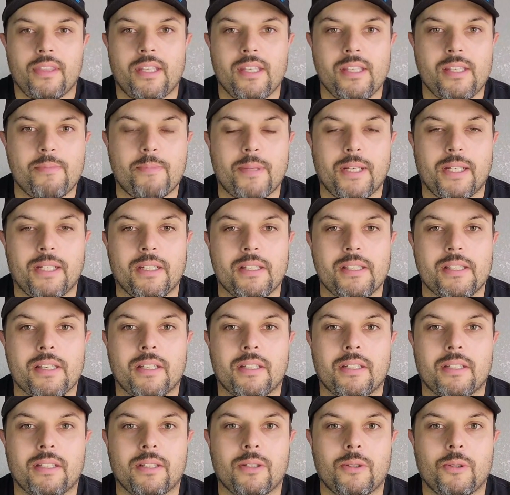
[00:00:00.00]
This battery is
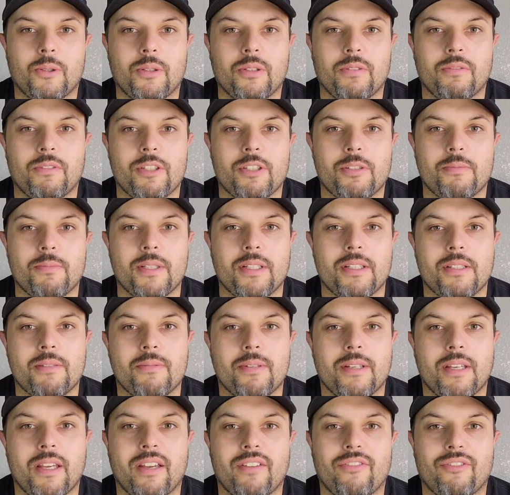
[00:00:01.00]
under the hood which means
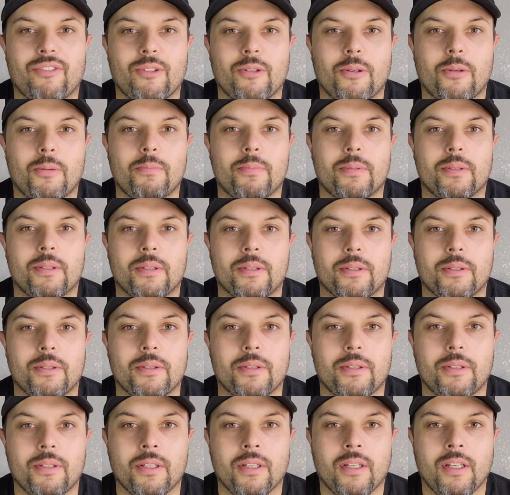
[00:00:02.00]
we have to open the
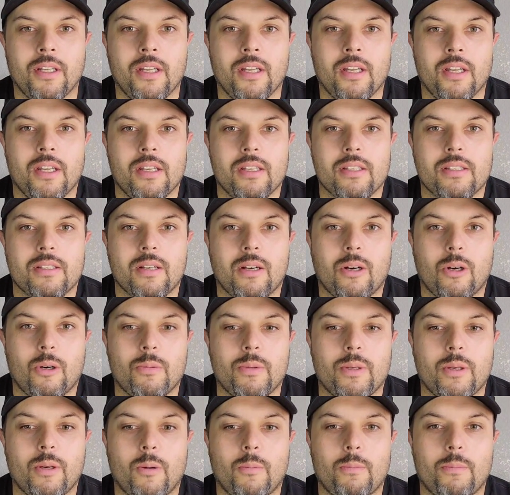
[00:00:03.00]
hood. So how
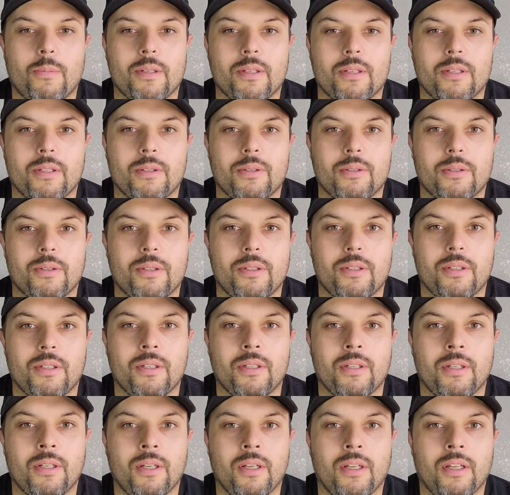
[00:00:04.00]
we open the hood
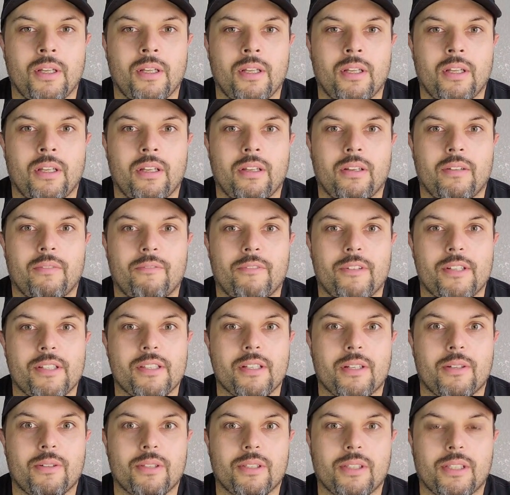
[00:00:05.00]

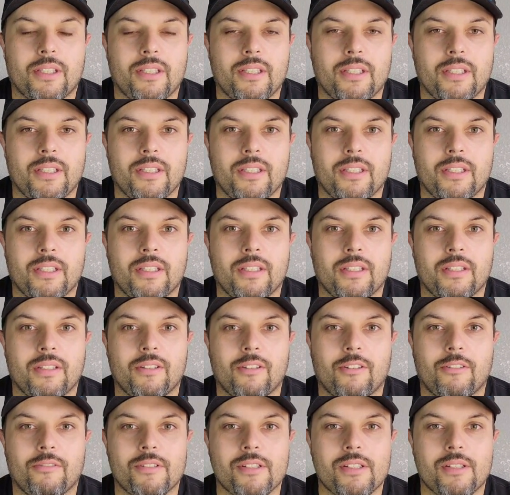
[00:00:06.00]
without a key
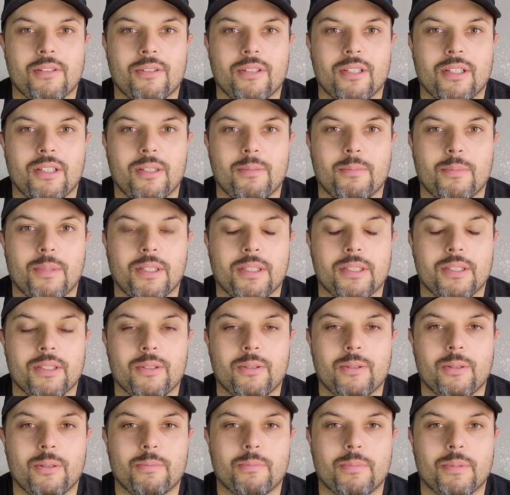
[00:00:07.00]
or without any
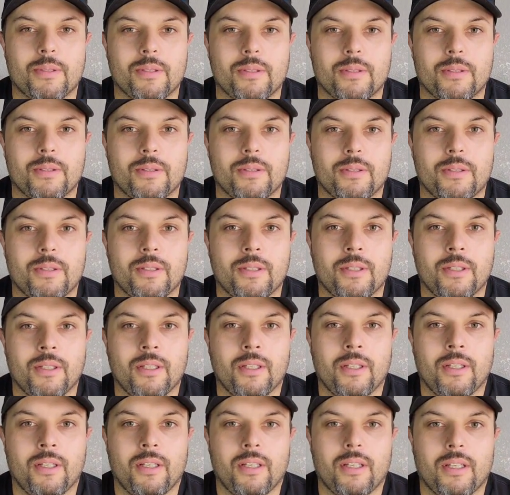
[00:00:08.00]
button to open the hood
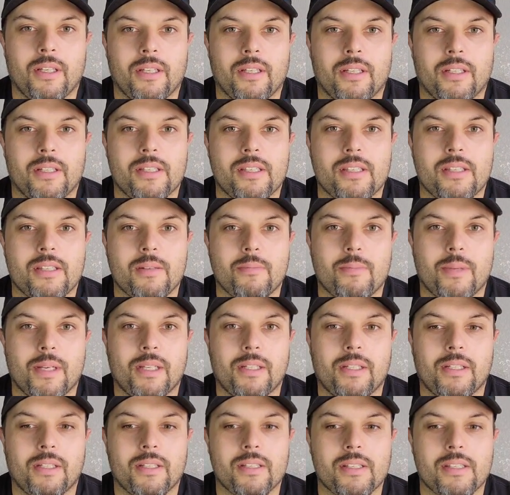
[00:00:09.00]
as the
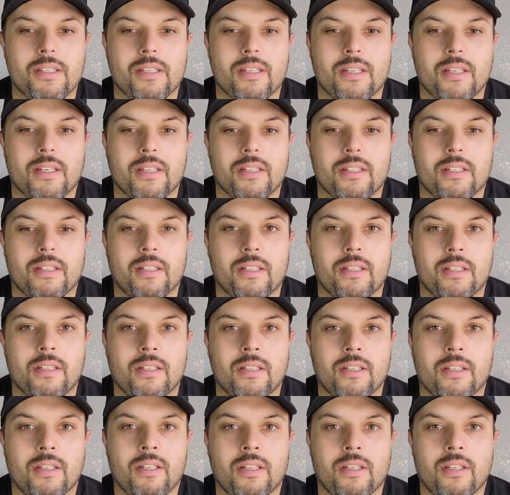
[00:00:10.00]
battery is dead.
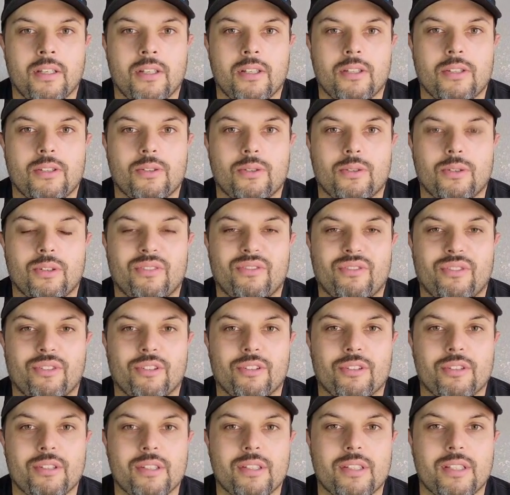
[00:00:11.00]
So the
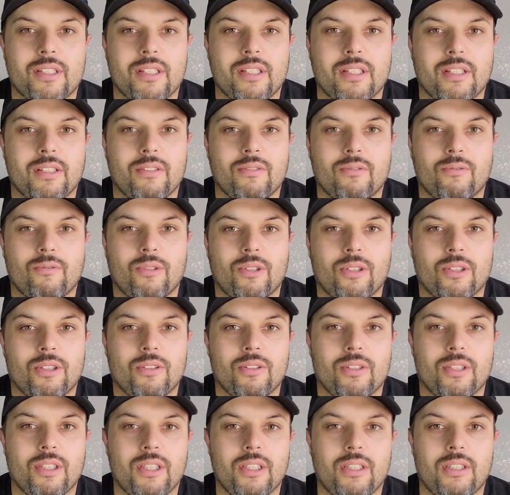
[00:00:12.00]
first thing what
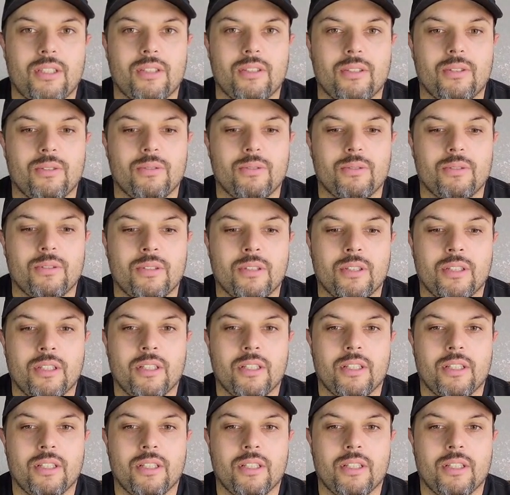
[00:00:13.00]
you need to do